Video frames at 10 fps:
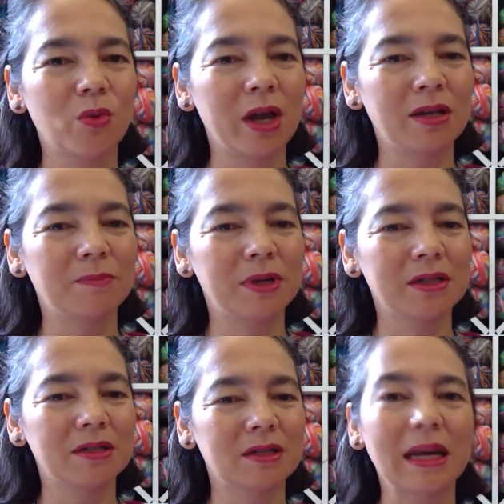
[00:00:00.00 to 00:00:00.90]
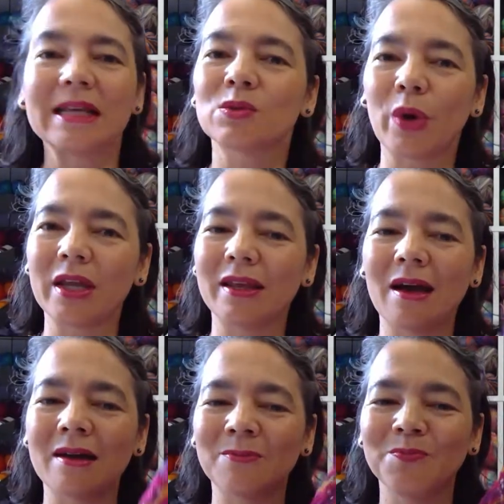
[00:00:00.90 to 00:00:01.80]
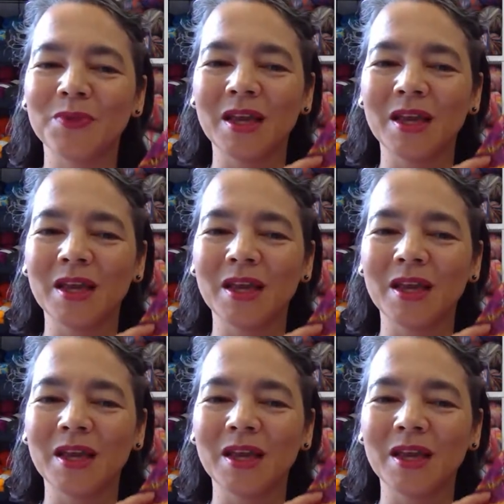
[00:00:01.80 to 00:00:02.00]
weight, but lace weight yarn.